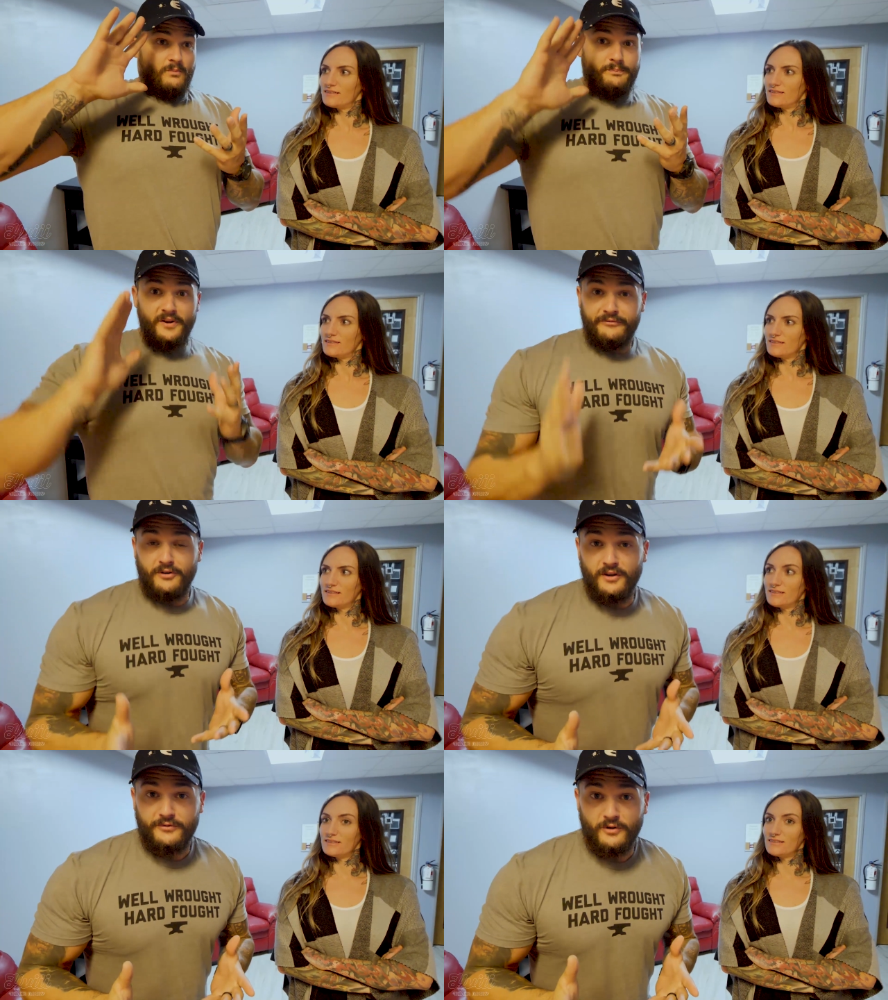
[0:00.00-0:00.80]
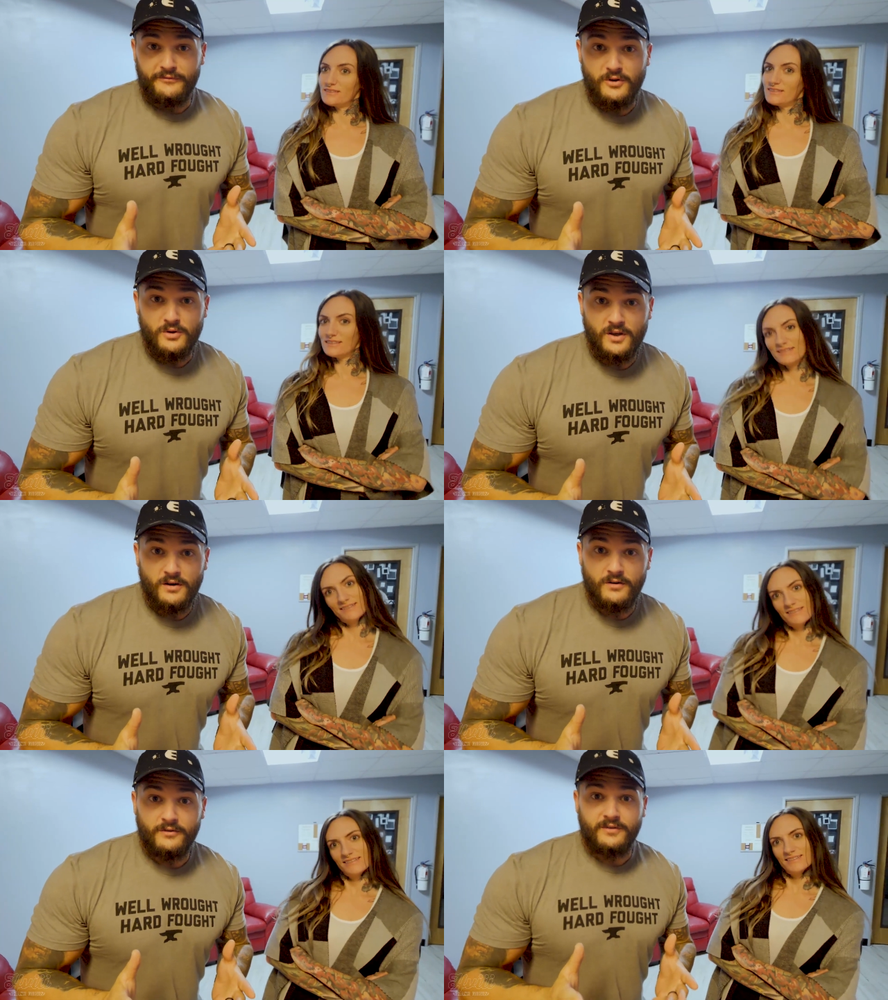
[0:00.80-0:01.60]
Speaker 1: Been friends for a few
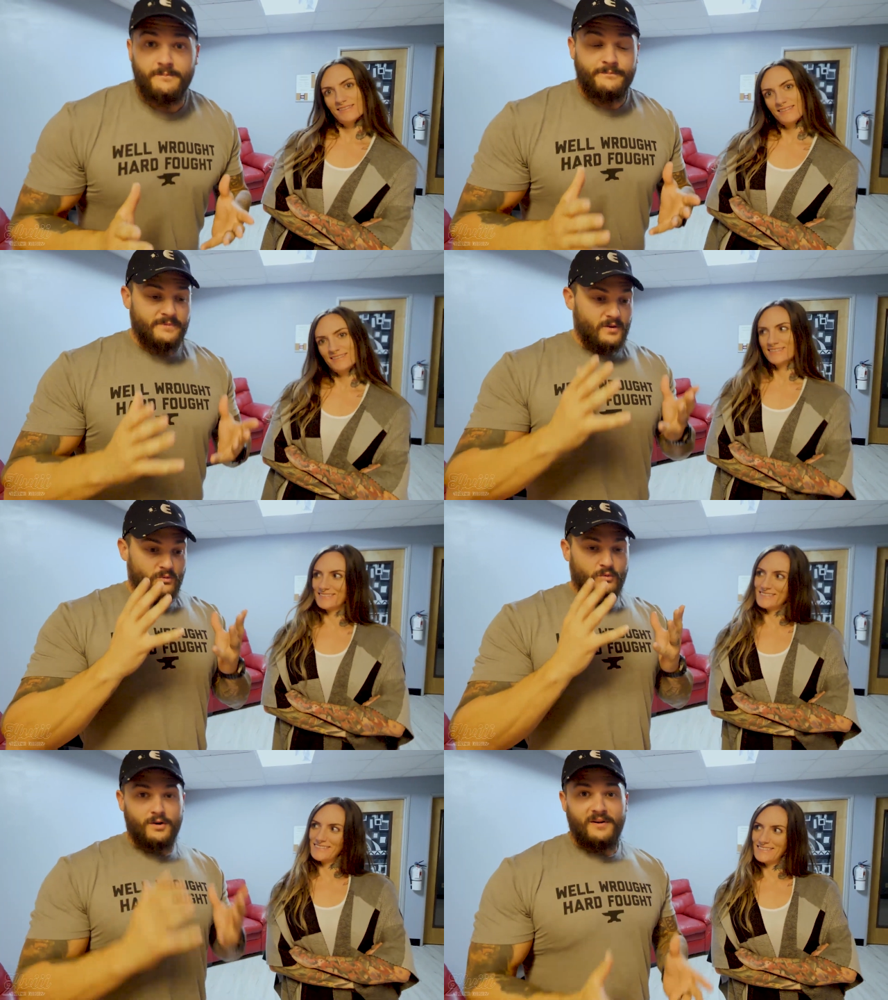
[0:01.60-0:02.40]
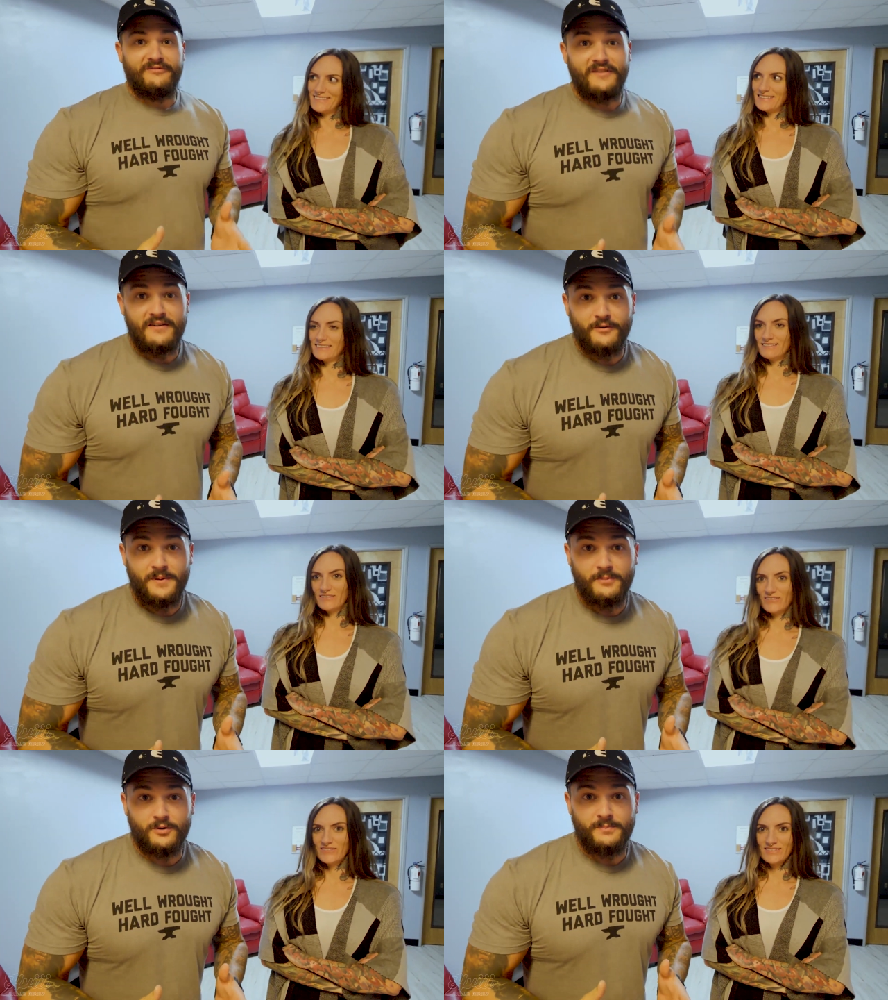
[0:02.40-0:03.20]
years. One of my favorite
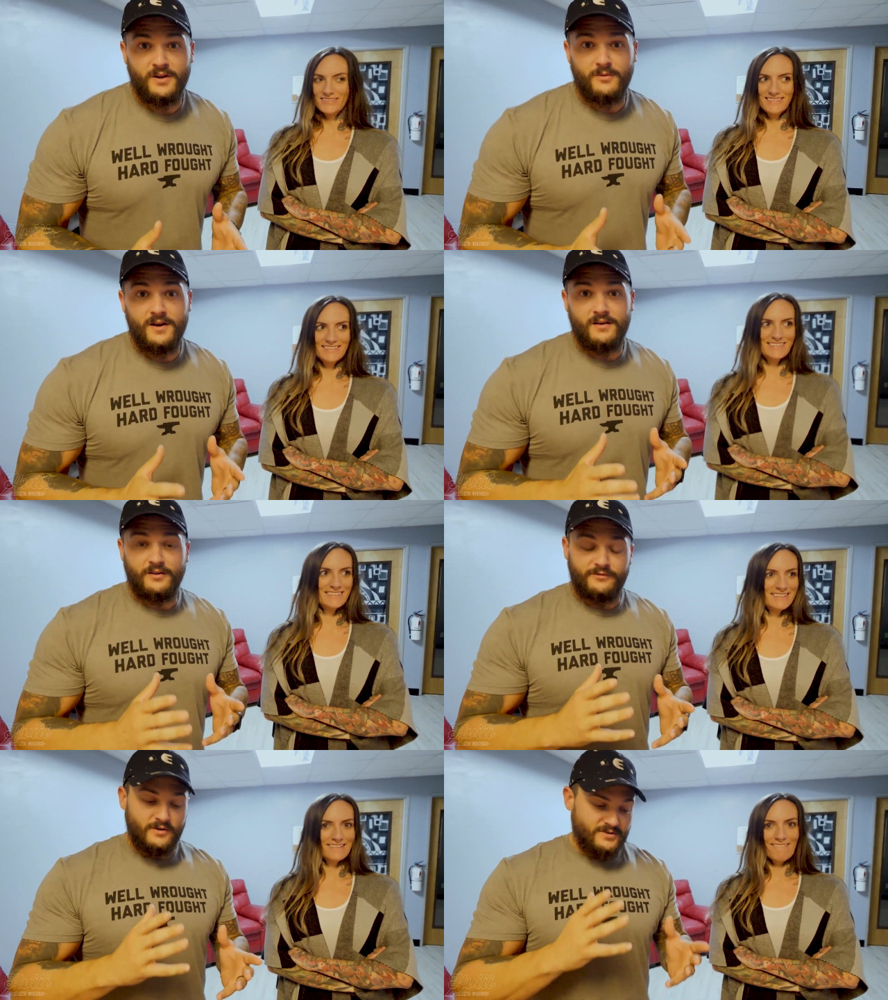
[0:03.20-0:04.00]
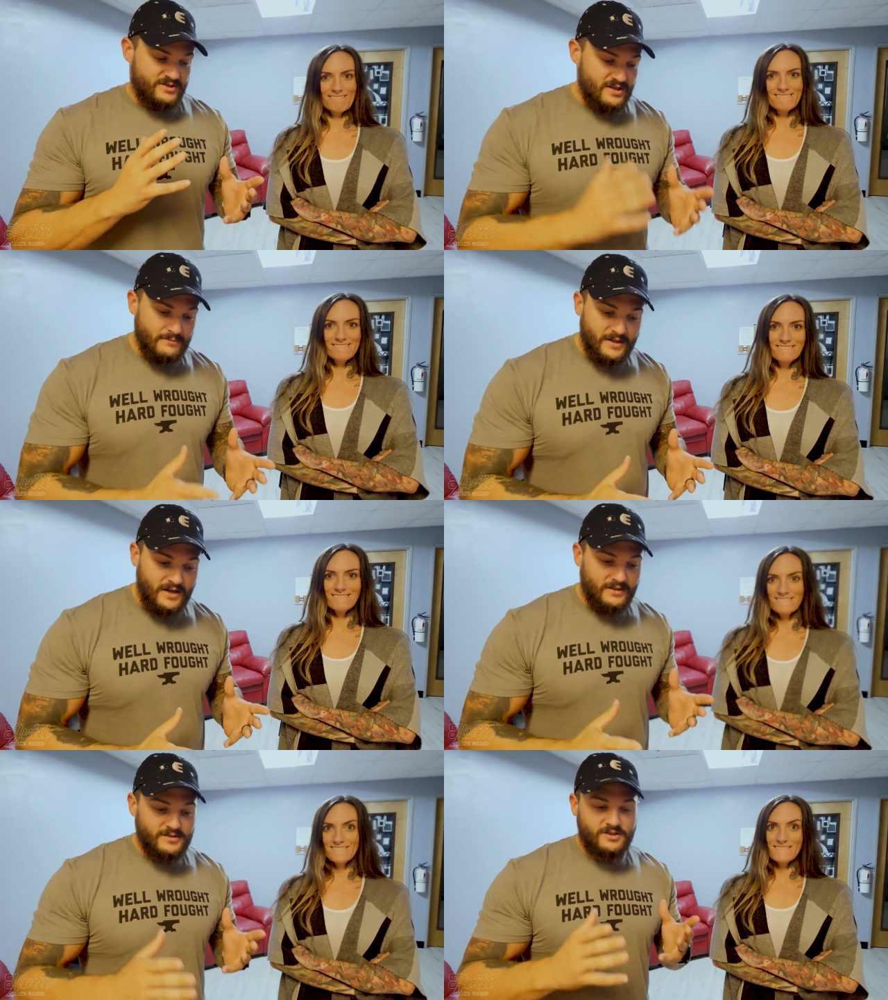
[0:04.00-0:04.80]
people to be around as far as gym
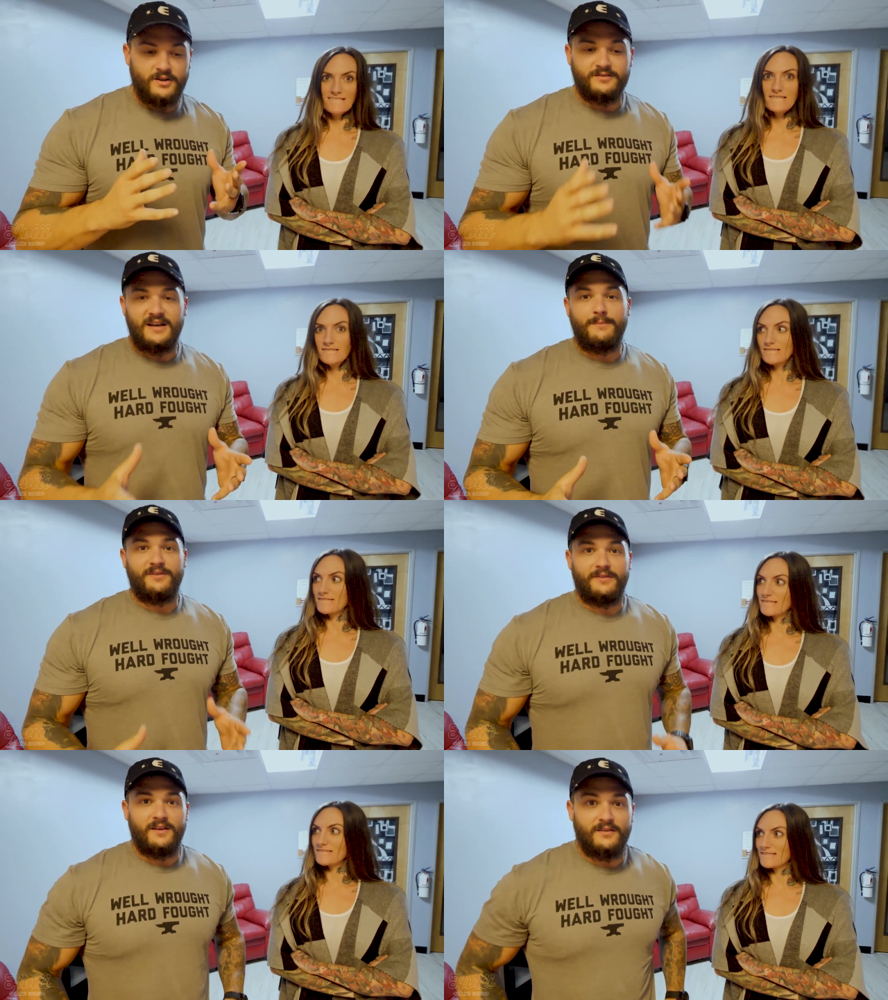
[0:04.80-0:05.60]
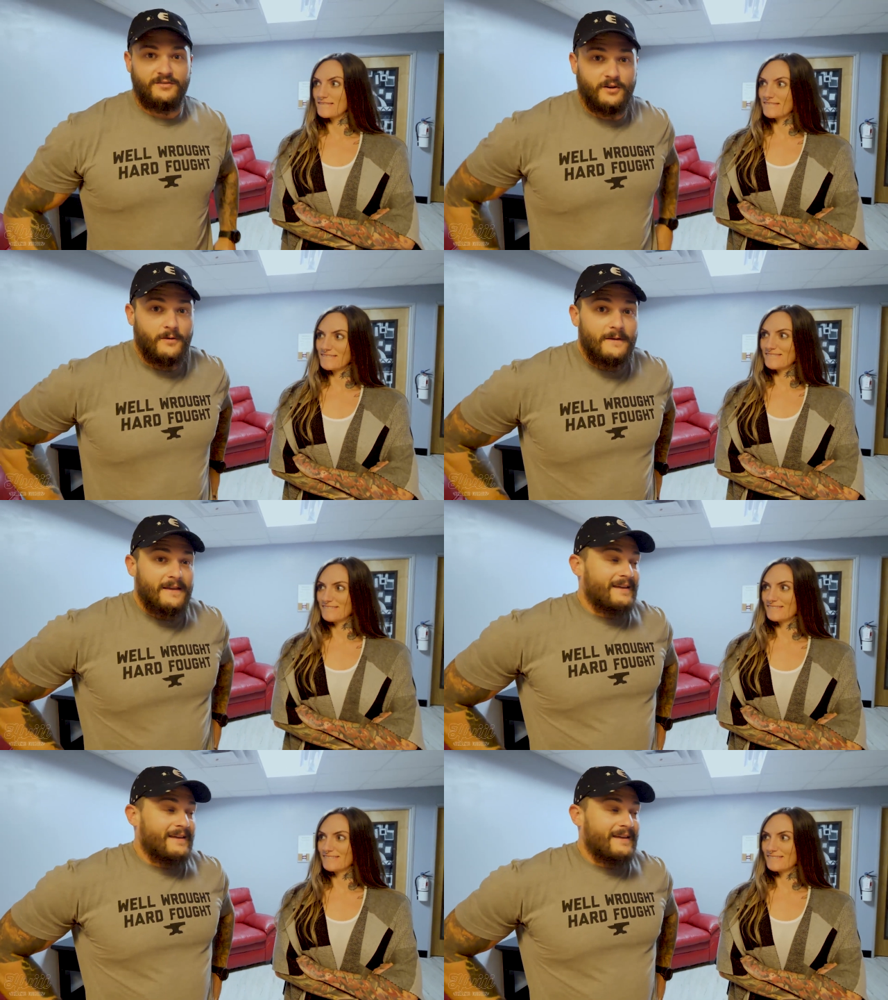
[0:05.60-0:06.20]
knowledge and all types of things. So,